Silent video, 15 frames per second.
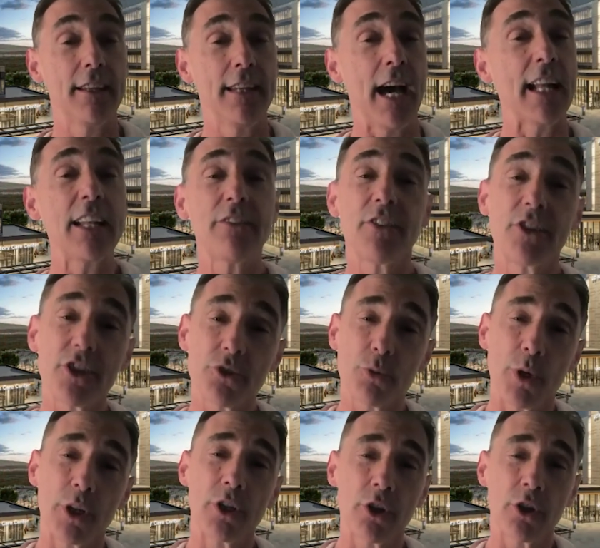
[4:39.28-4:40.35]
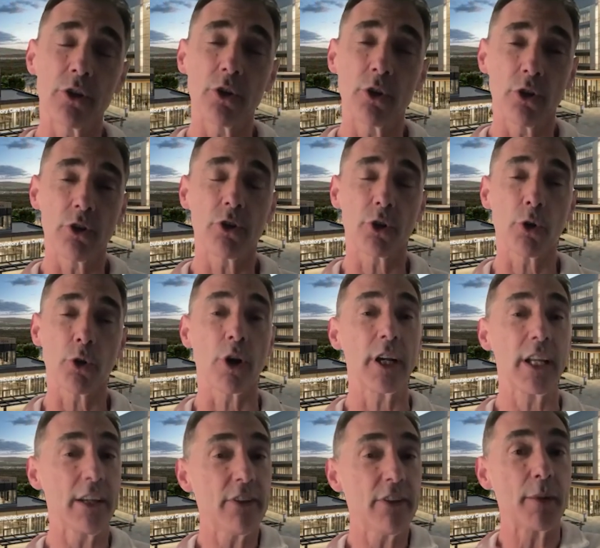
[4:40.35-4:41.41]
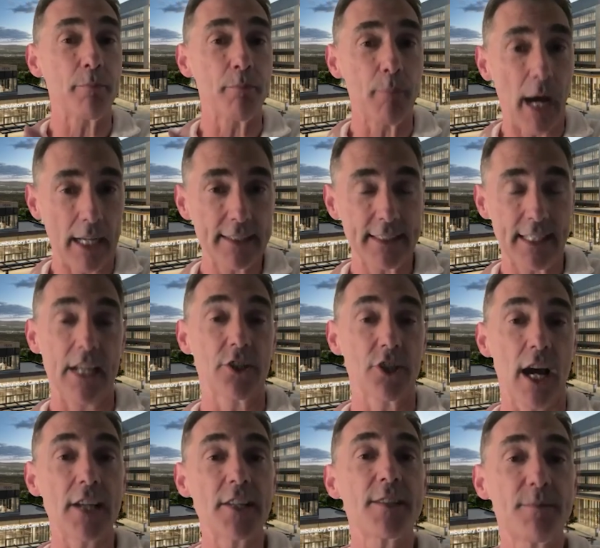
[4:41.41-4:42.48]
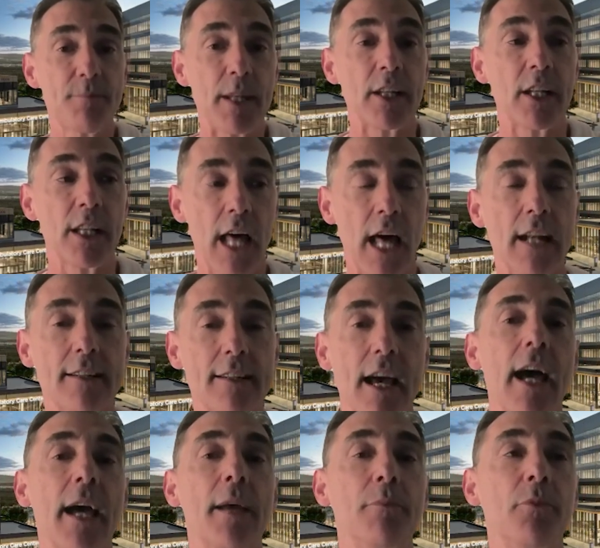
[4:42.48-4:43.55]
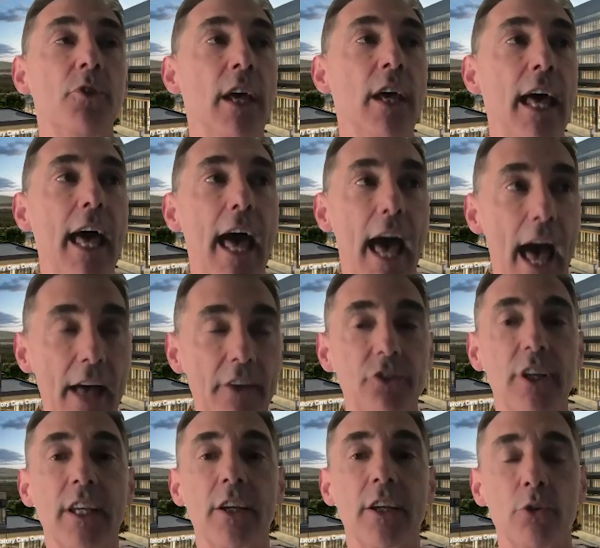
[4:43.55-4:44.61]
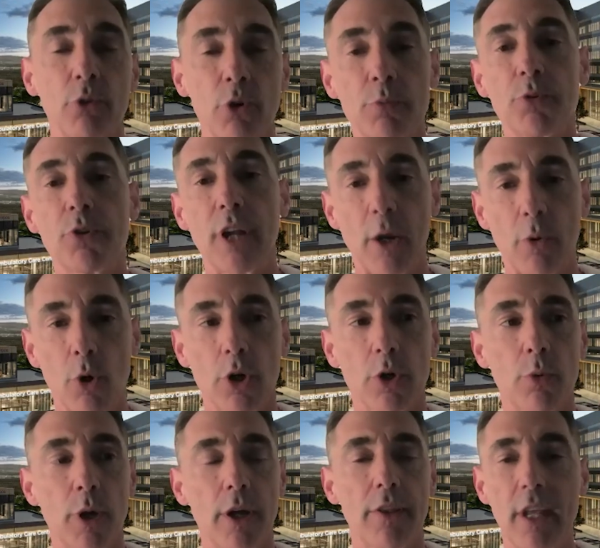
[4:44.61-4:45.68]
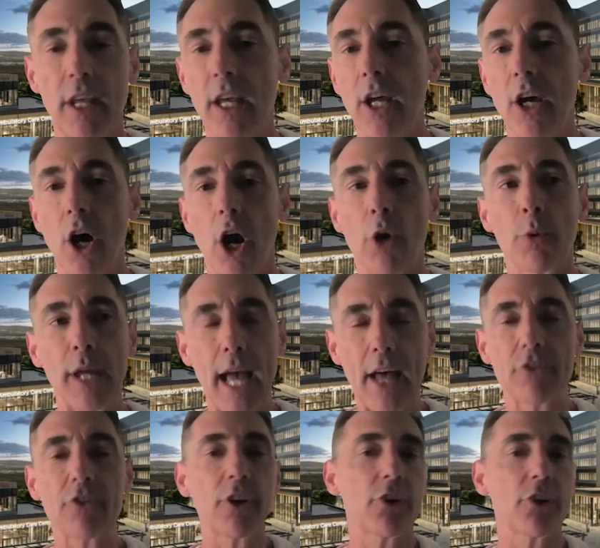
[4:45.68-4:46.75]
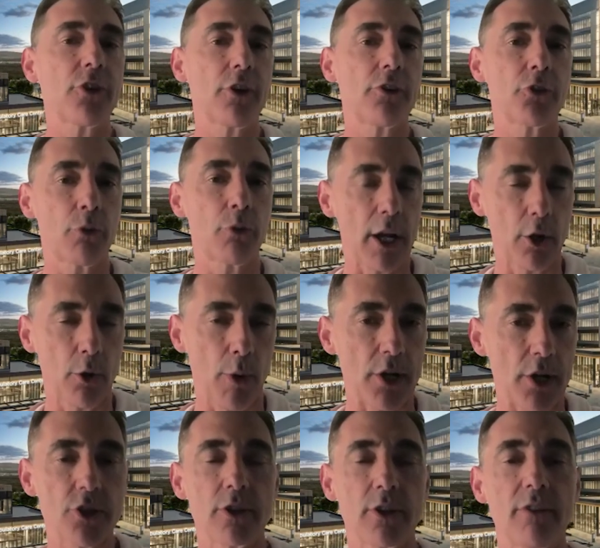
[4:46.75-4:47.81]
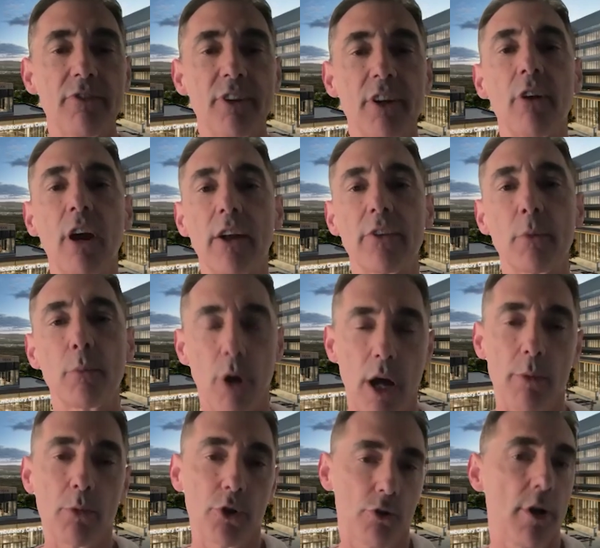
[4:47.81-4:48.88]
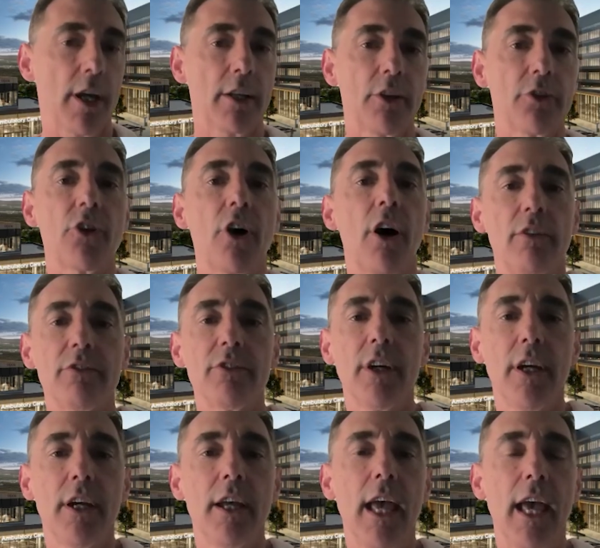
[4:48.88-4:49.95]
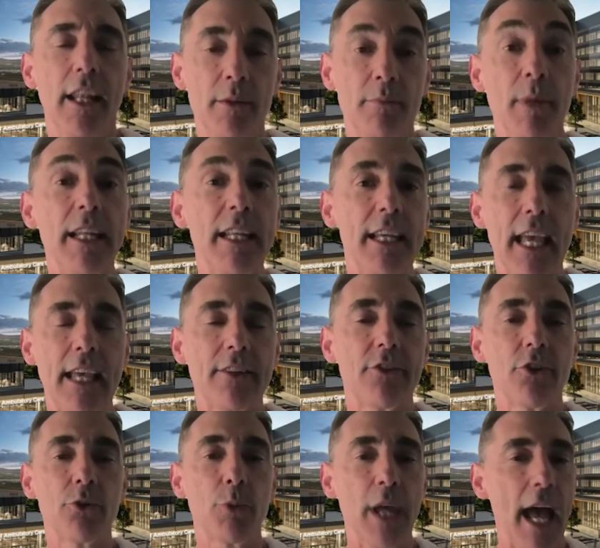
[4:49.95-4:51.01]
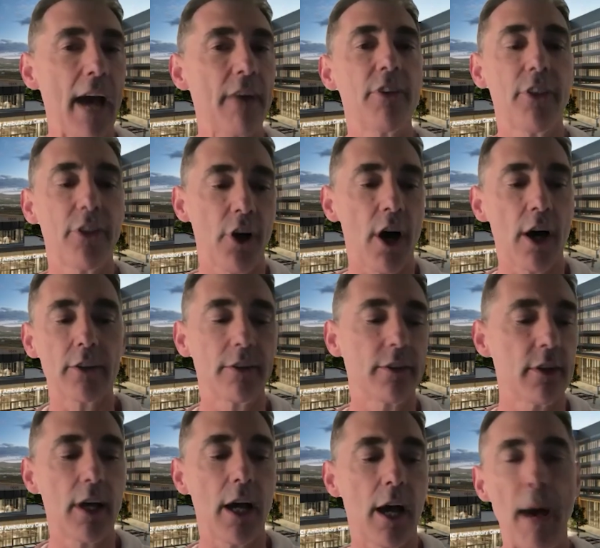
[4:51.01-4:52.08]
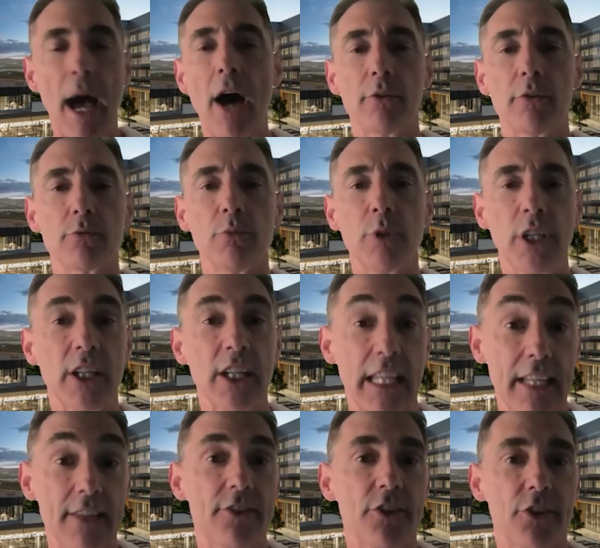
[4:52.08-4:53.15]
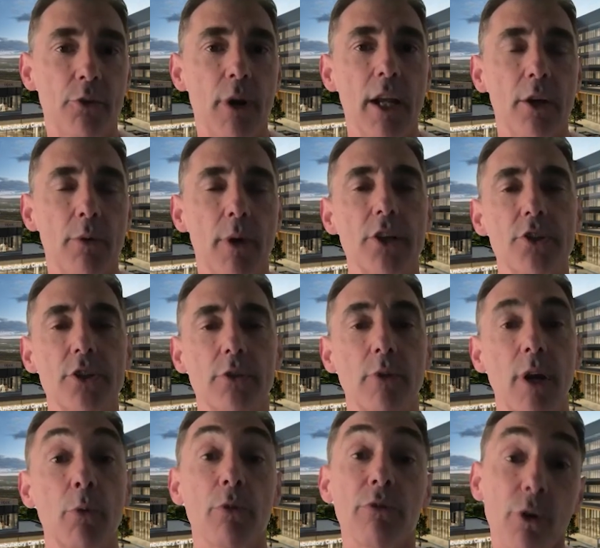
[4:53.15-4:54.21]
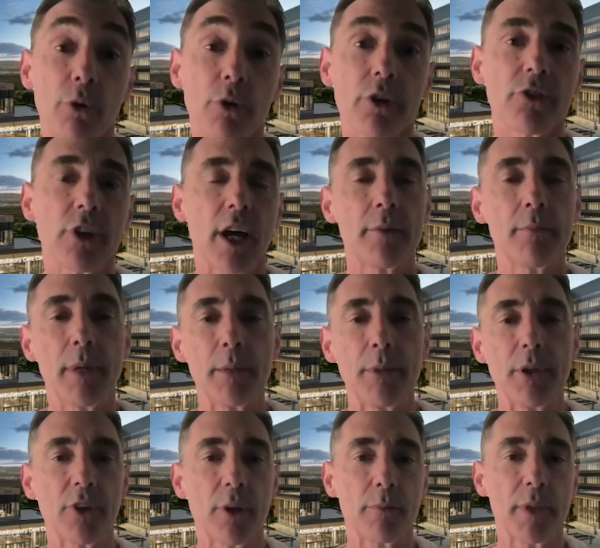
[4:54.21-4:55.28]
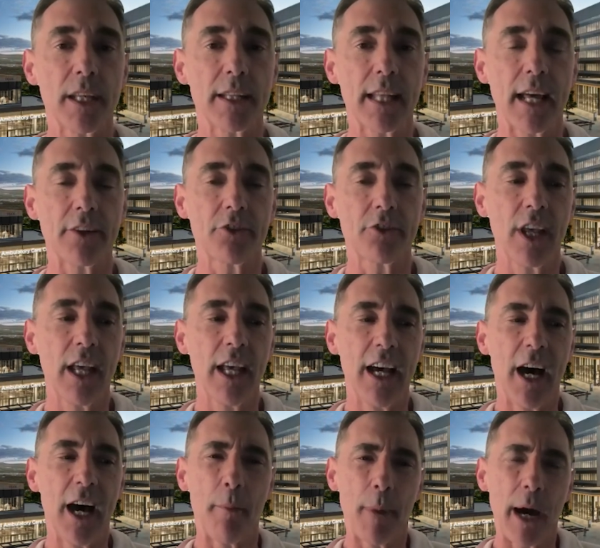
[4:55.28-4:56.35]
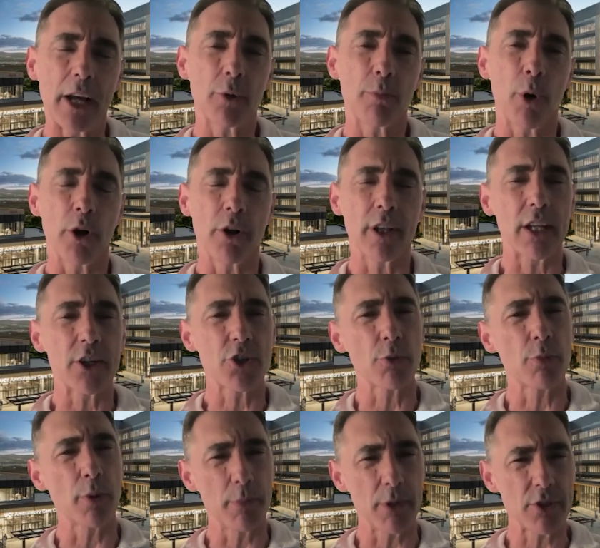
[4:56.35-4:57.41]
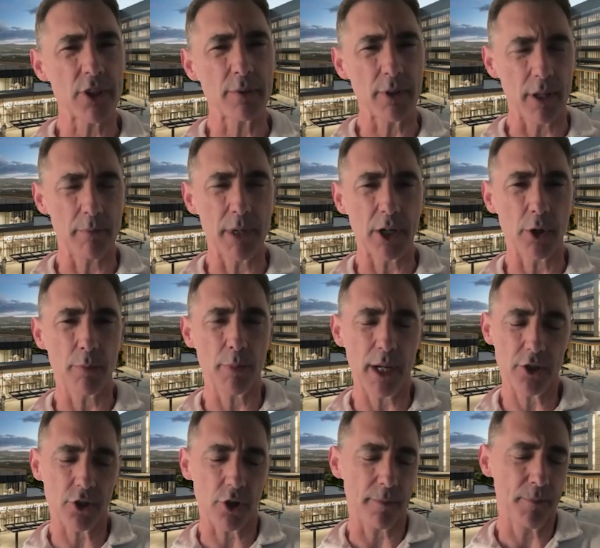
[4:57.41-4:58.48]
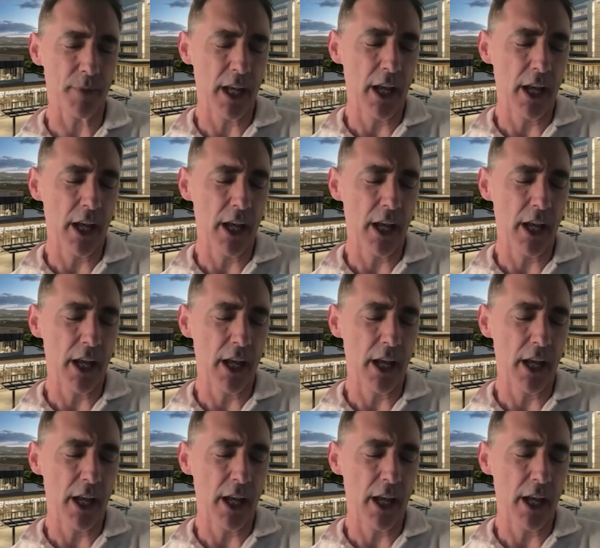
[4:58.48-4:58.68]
Not even just when you're early in your career, even at my stage, I spend a lot of times asking groups that I work with, are we asking ourselves the right question to figure out the problem we're trying to solve? And in many cases, we haven't thought about really, is it the right question, right? We're focused on maybe something that's a minor part of the issue, but missing in the bigger picture.